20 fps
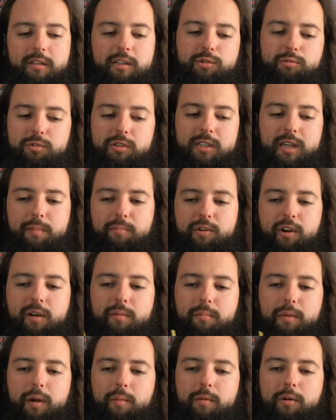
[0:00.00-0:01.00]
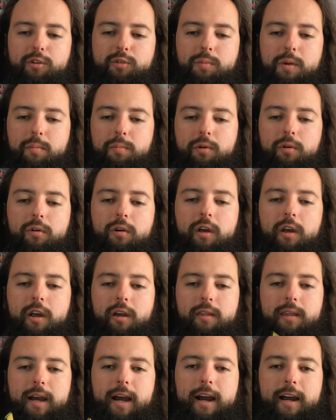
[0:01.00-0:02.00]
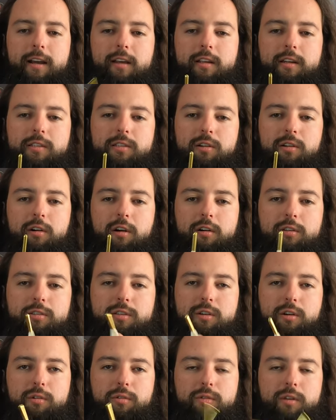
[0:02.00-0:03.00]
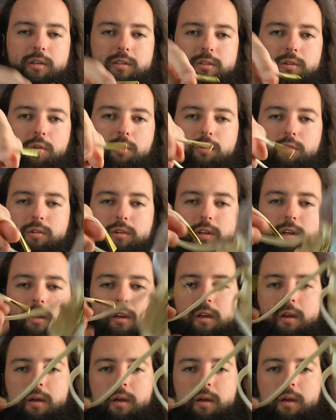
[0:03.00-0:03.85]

these were slept on by most people. The aglets are also this gold